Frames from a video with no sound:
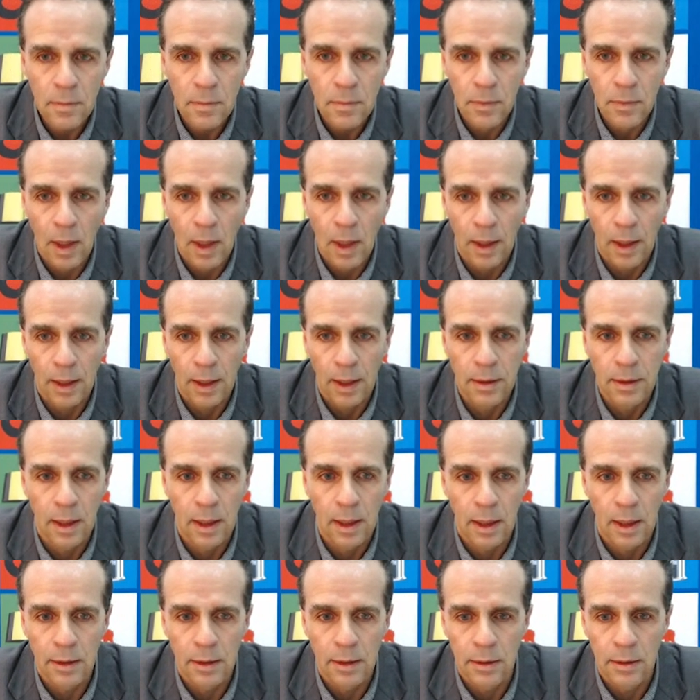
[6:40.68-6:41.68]
And
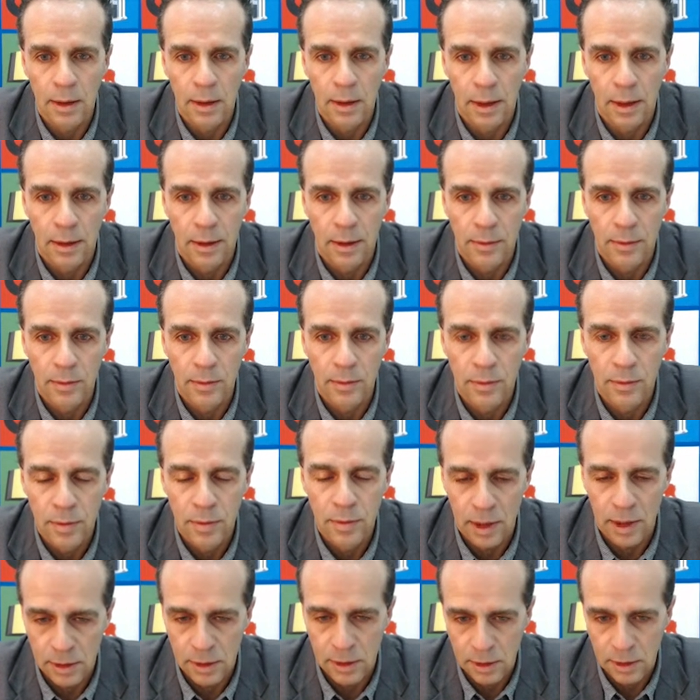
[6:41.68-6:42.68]
then
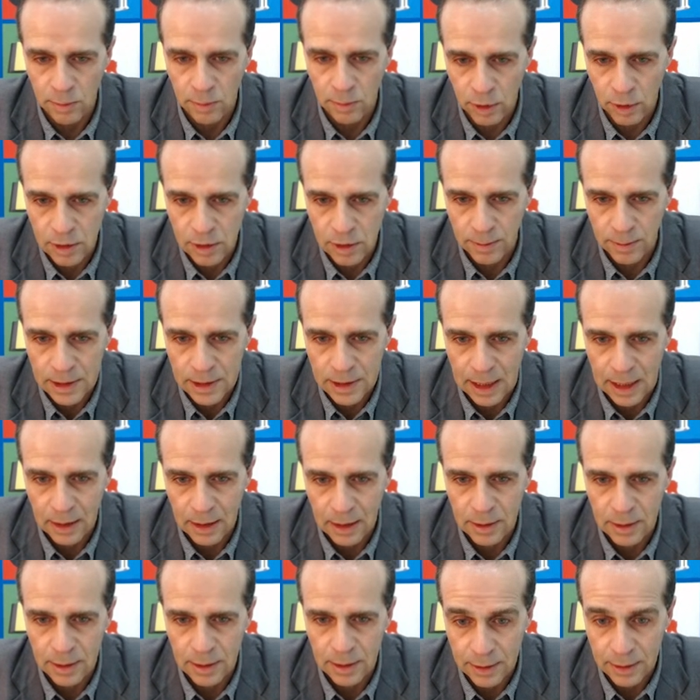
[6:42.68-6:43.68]
this
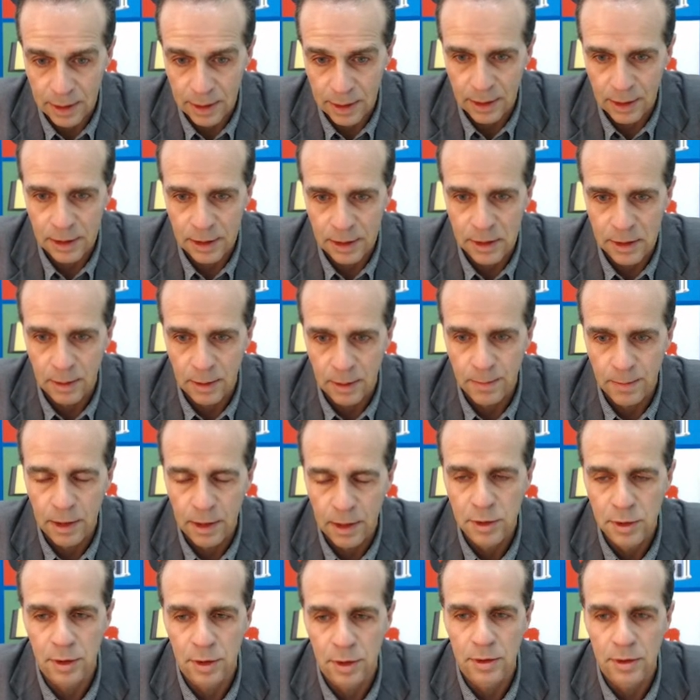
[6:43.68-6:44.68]
multimodality holistic
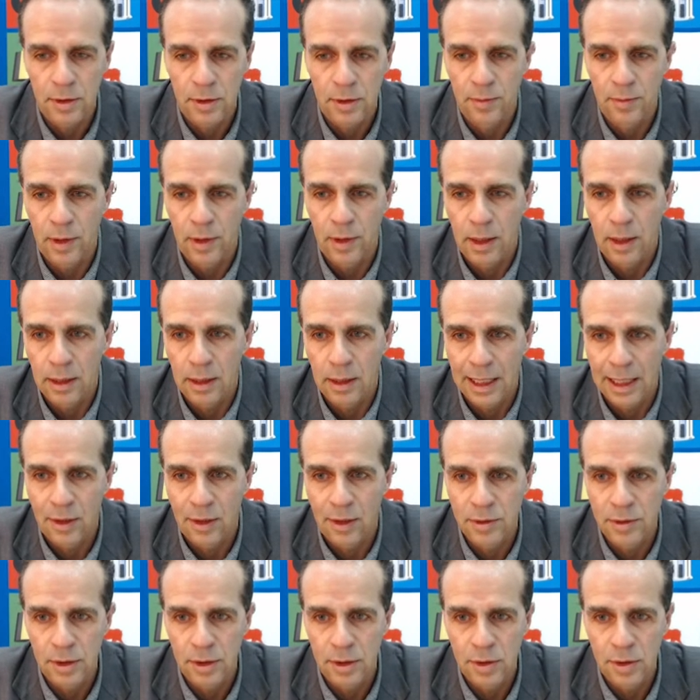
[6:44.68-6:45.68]
pictures where it
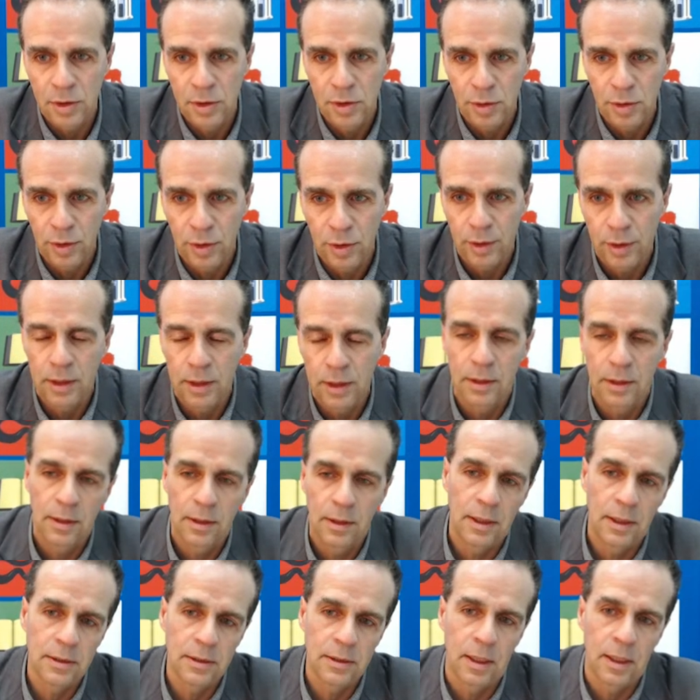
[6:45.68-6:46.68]
allows us to look at
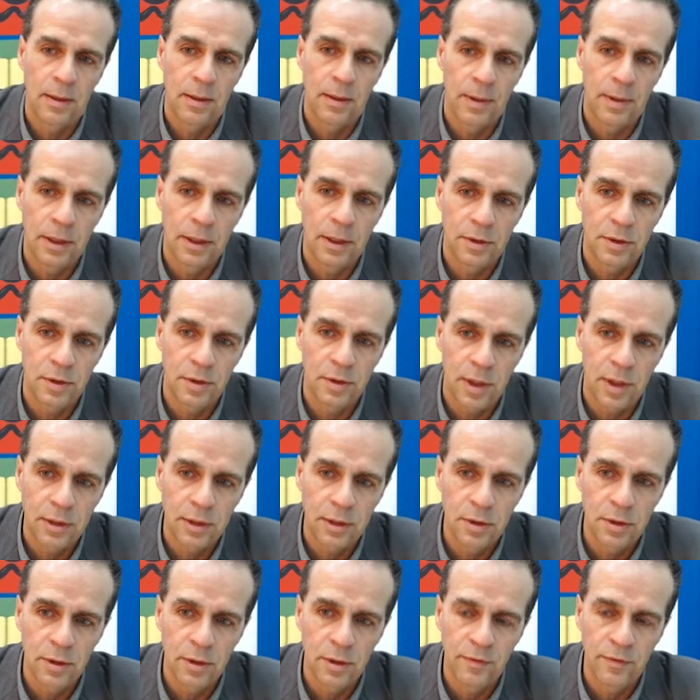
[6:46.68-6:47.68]
things like
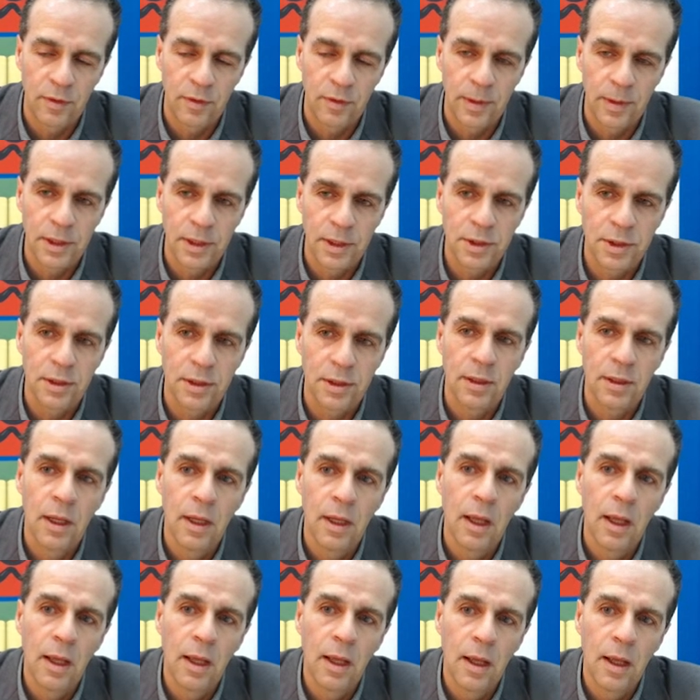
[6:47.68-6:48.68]
microstructural information,
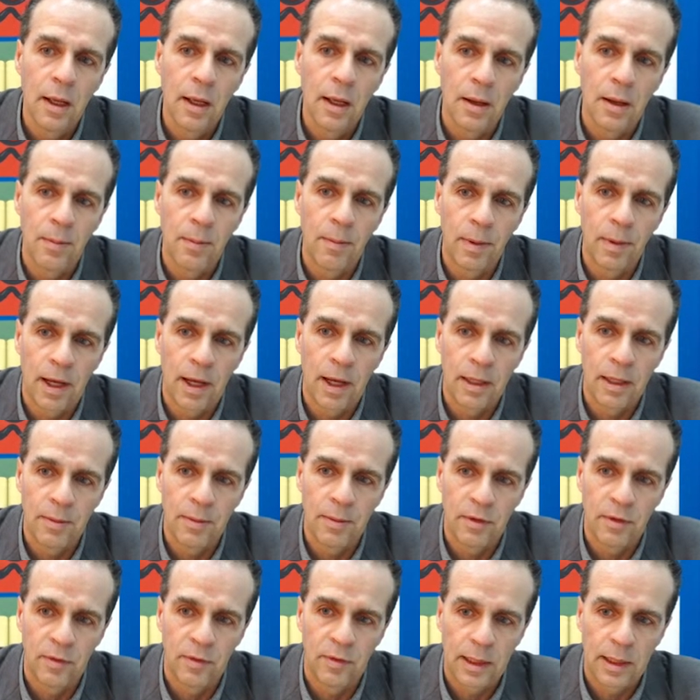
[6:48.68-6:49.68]
combined with
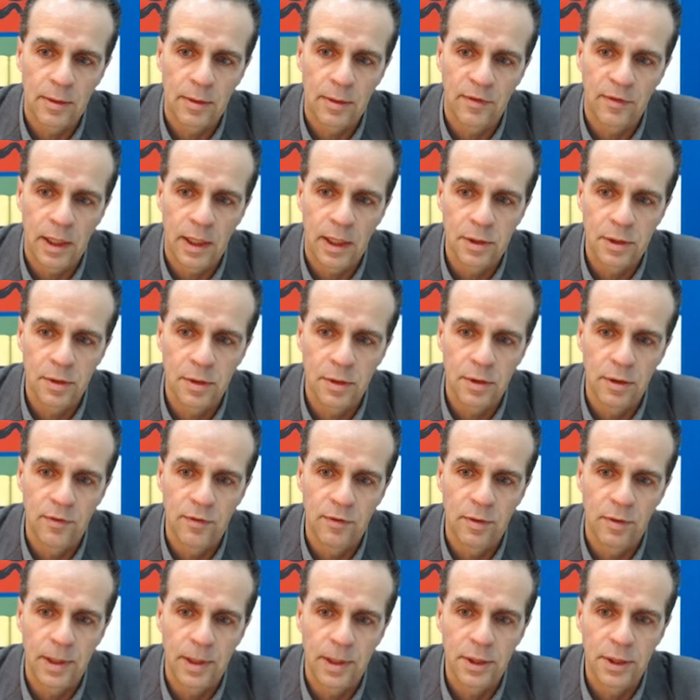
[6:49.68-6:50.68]
microvascular
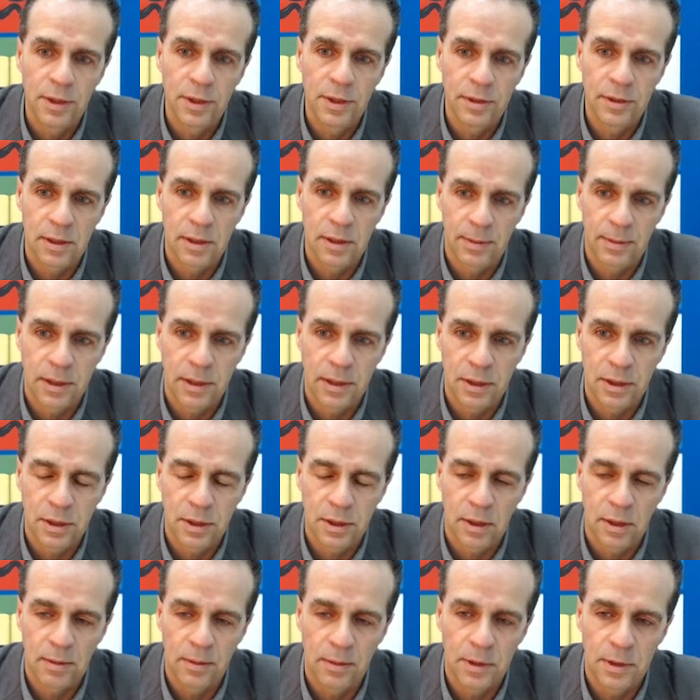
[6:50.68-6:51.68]
information, some
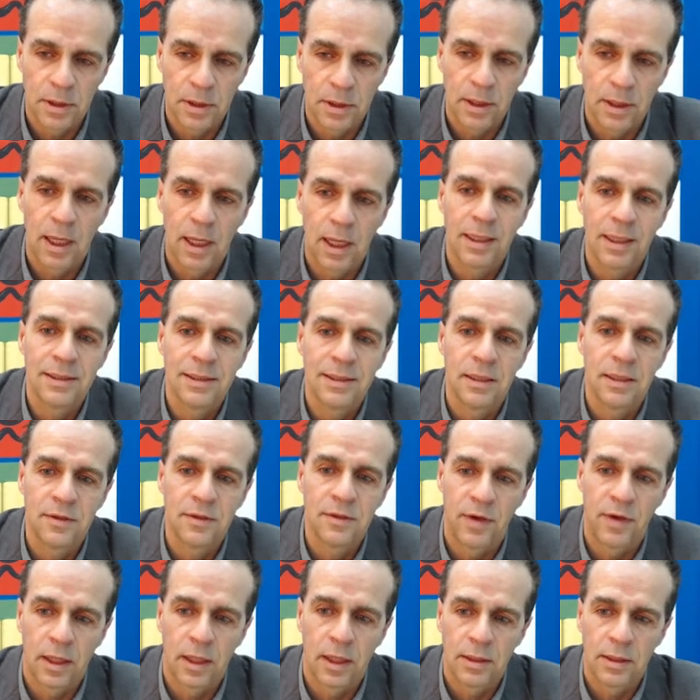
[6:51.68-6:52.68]
additional image analysis,
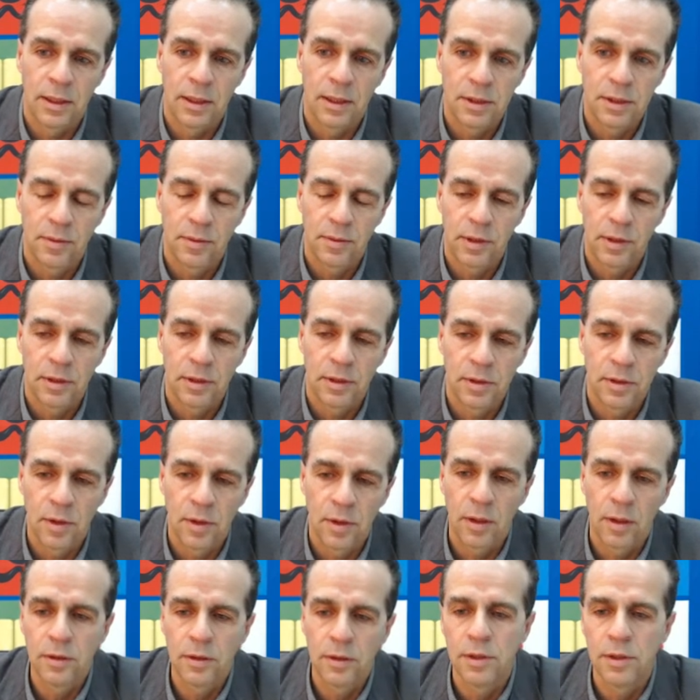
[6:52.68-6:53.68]
validation with
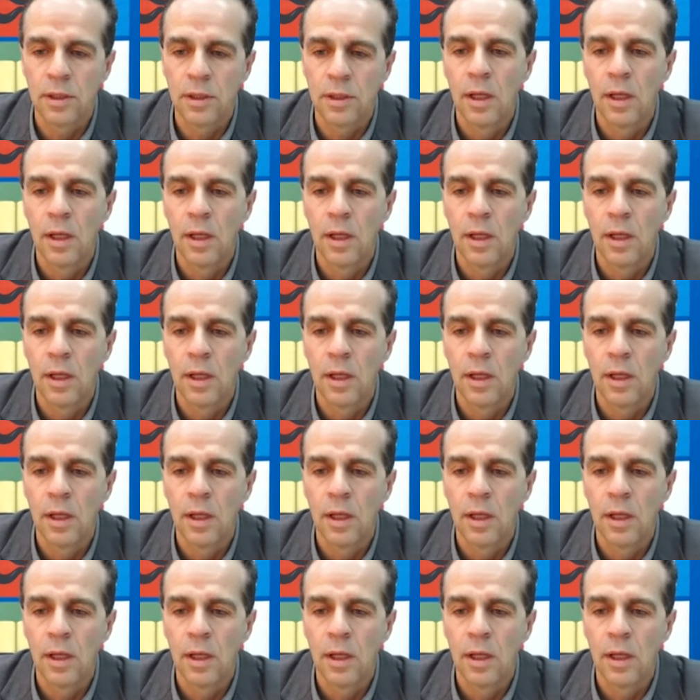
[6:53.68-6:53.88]
histology,